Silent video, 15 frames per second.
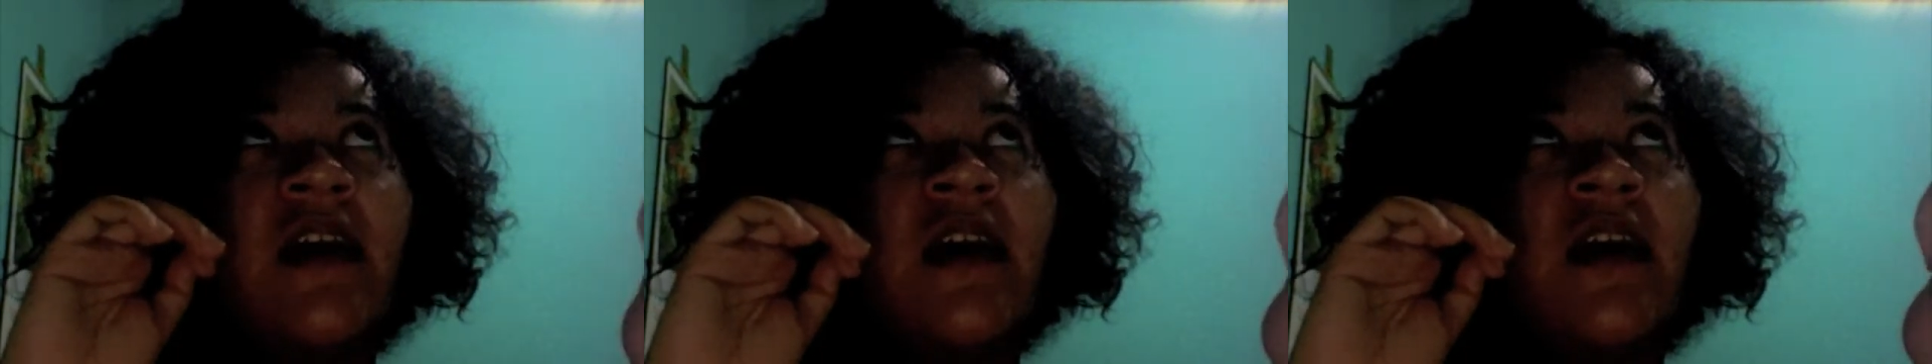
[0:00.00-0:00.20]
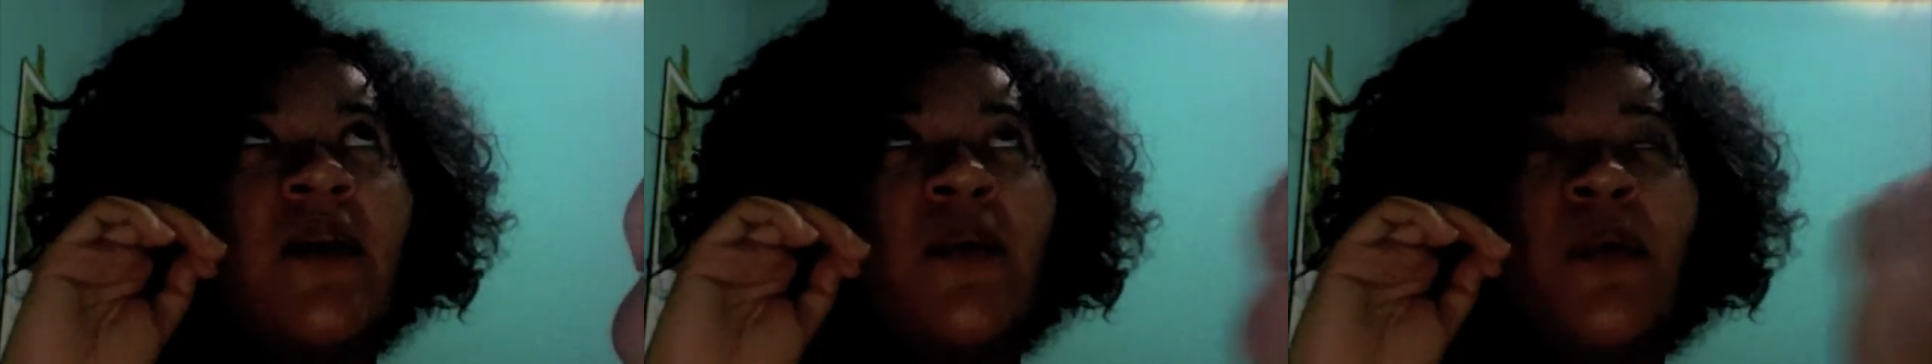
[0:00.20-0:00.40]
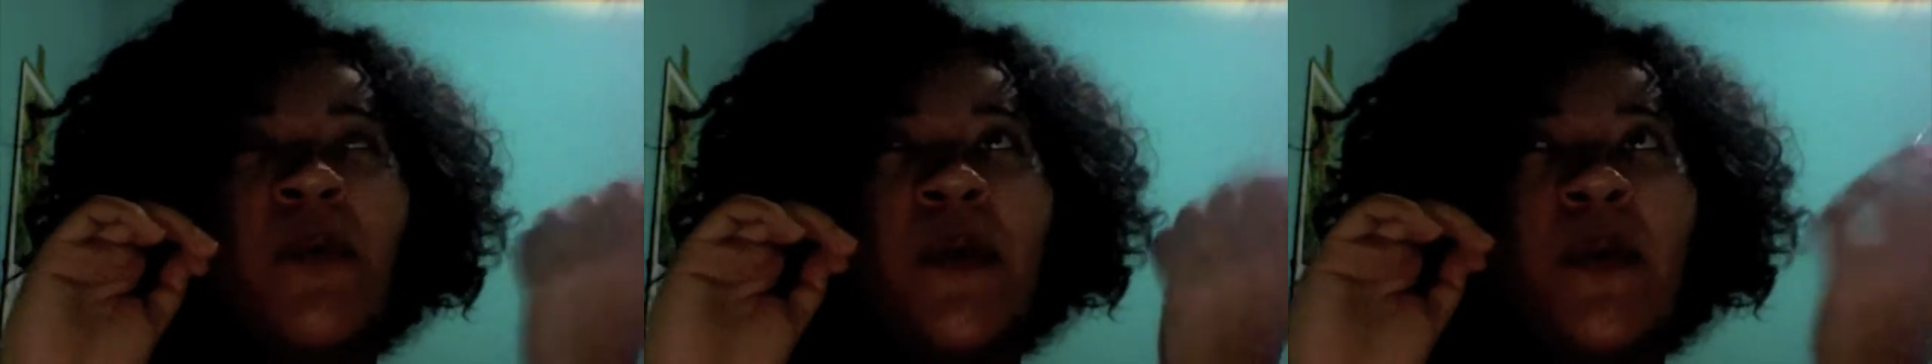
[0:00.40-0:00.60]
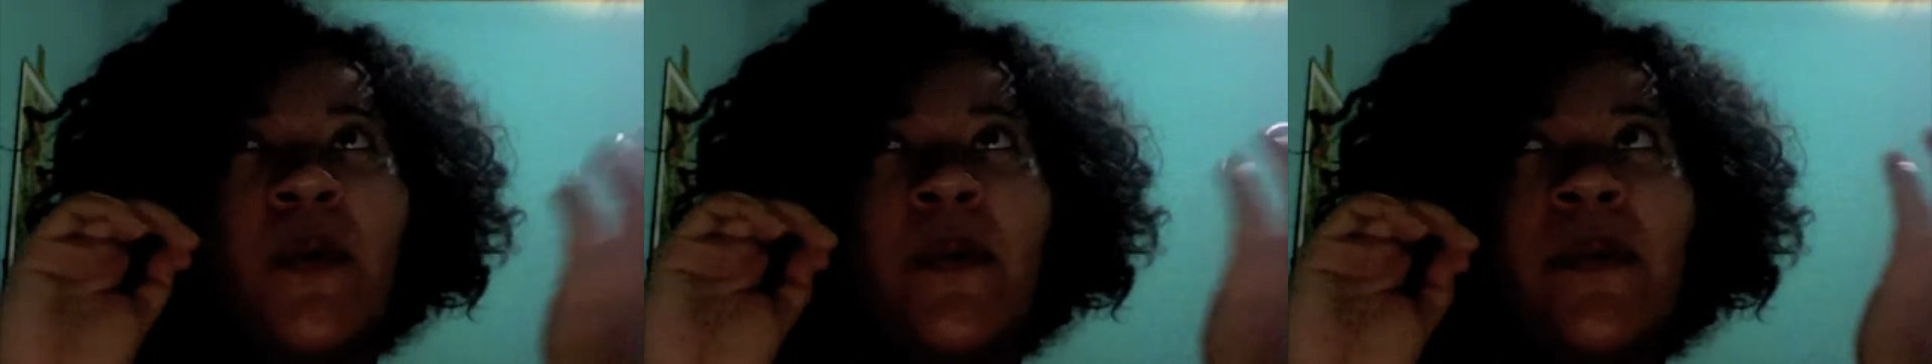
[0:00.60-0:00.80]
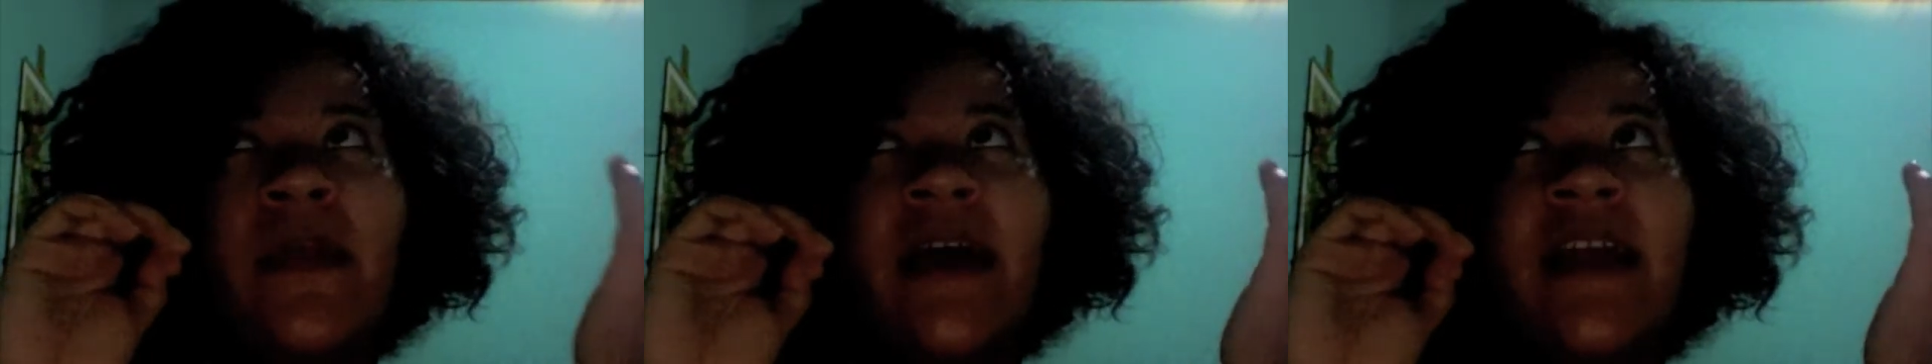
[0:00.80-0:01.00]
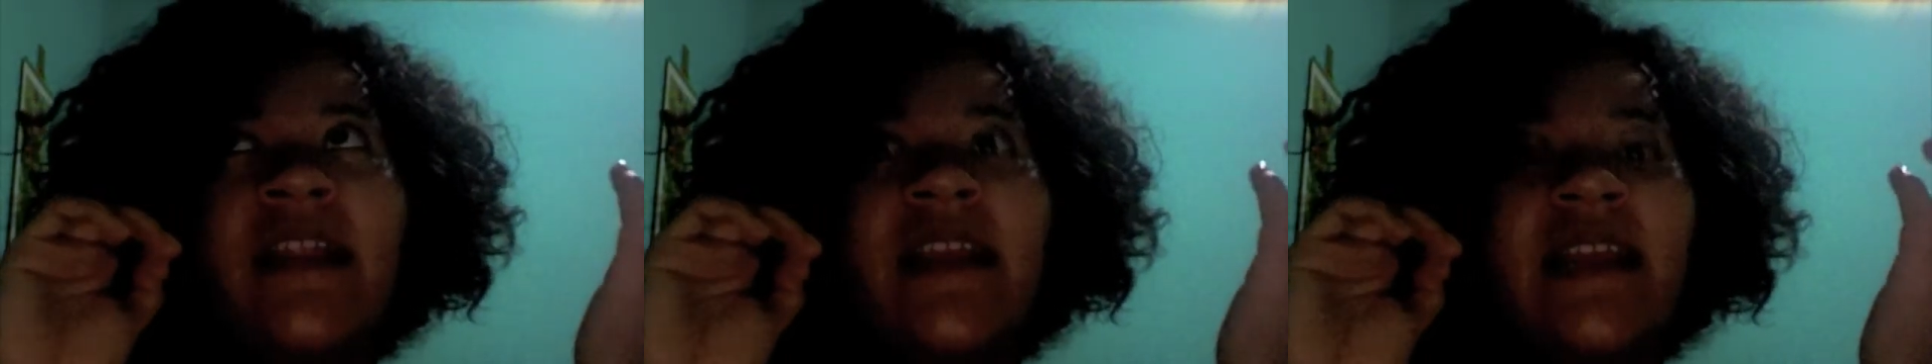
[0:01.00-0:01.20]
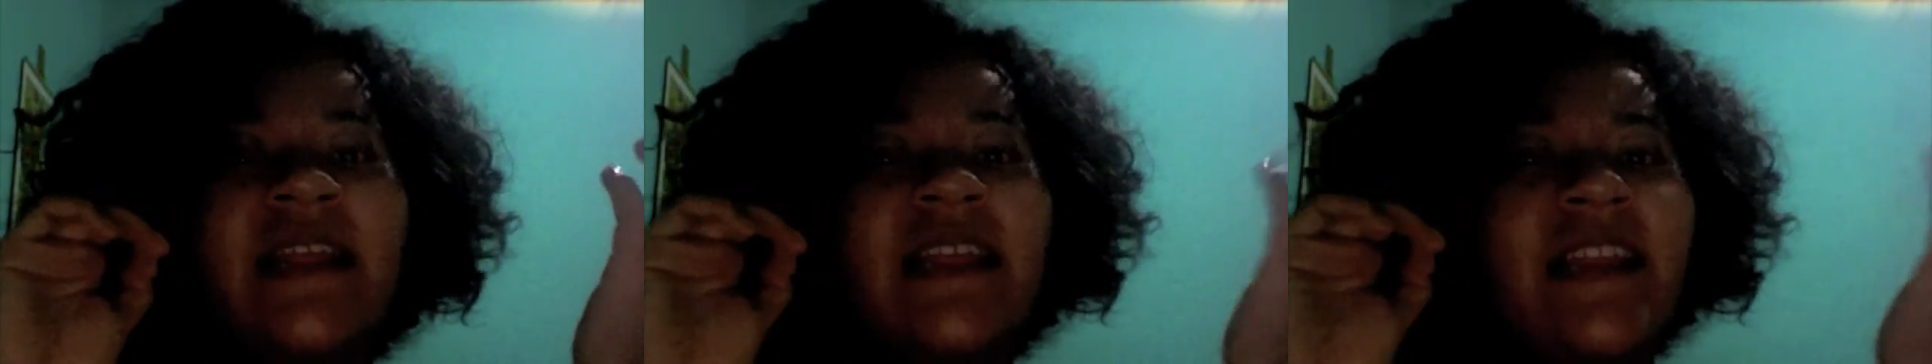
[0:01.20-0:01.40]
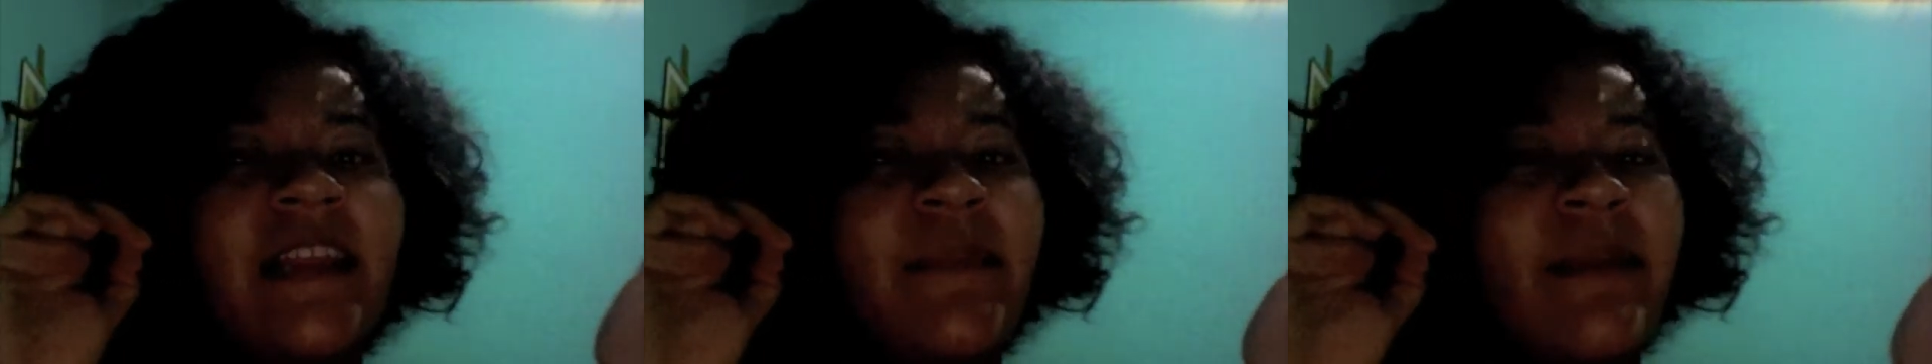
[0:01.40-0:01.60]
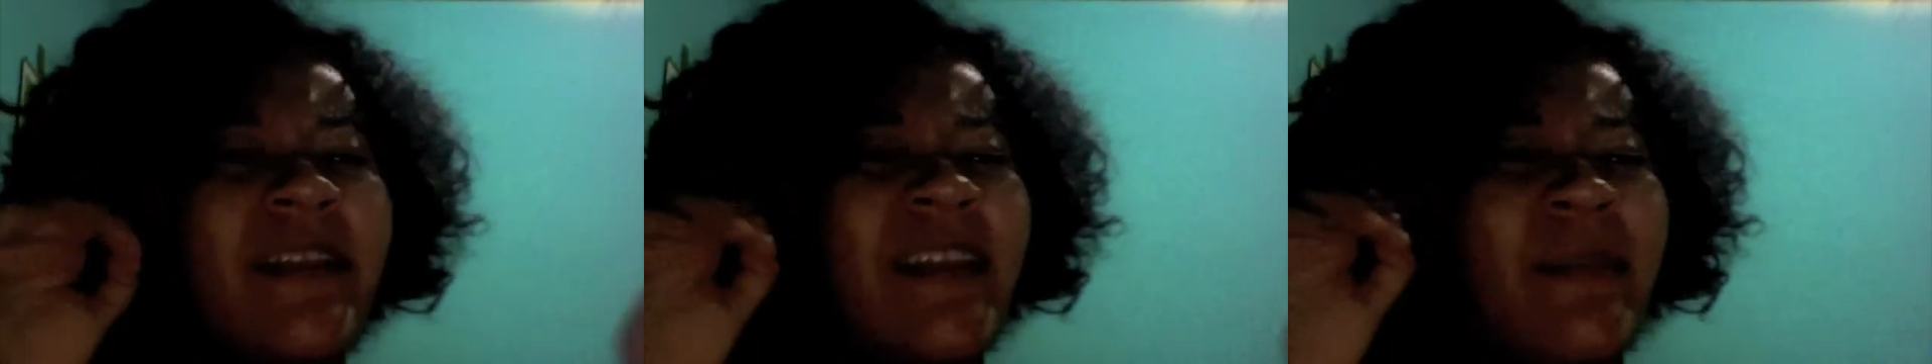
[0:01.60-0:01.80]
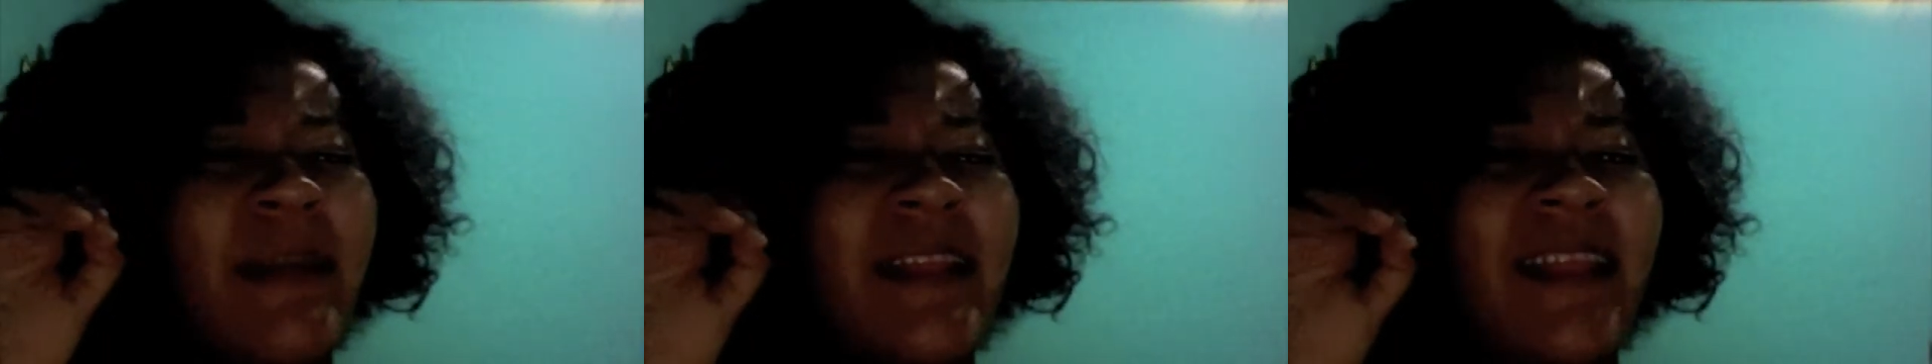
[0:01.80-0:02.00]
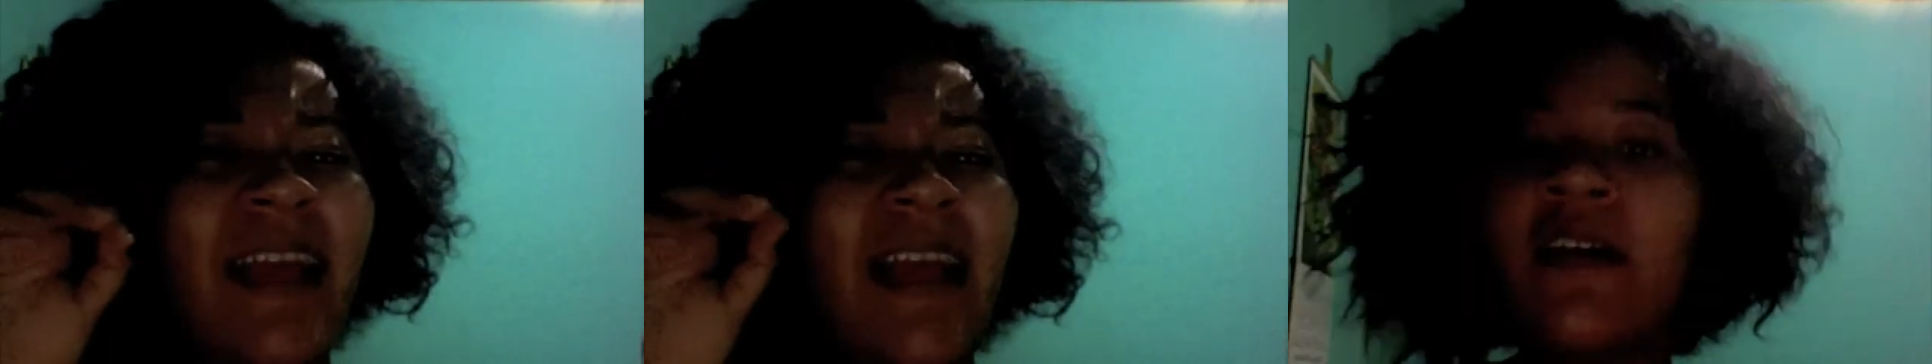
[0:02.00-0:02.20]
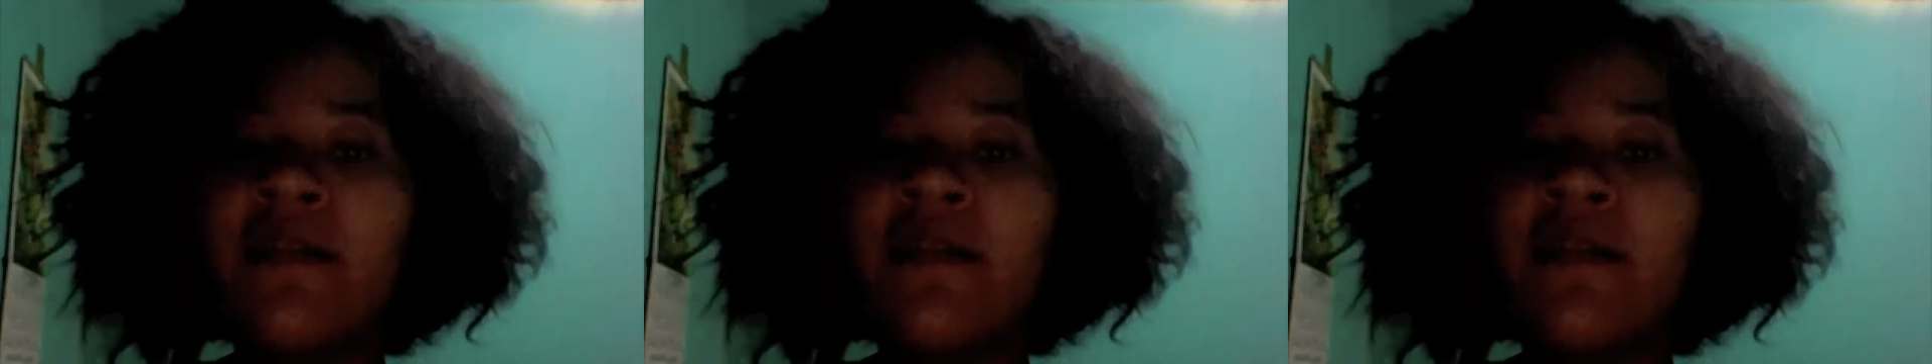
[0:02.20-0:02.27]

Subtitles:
what we call an interdepartamental.